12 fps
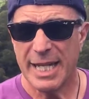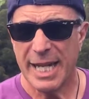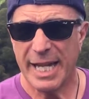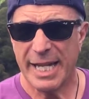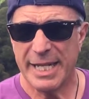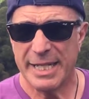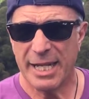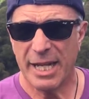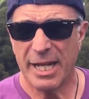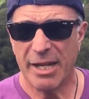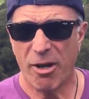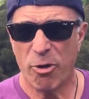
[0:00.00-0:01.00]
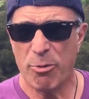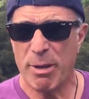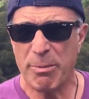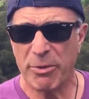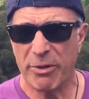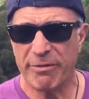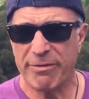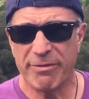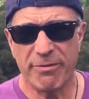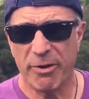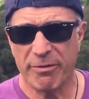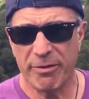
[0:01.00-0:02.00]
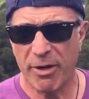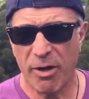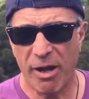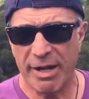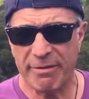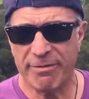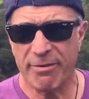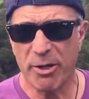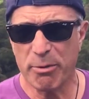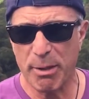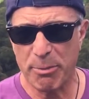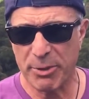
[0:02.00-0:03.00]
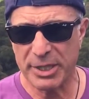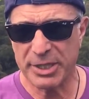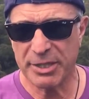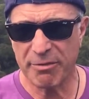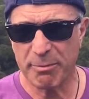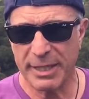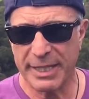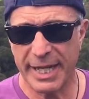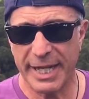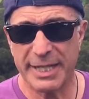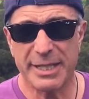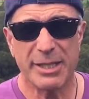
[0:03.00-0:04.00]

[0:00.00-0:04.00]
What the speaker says: and I remember I had fond memories of my dad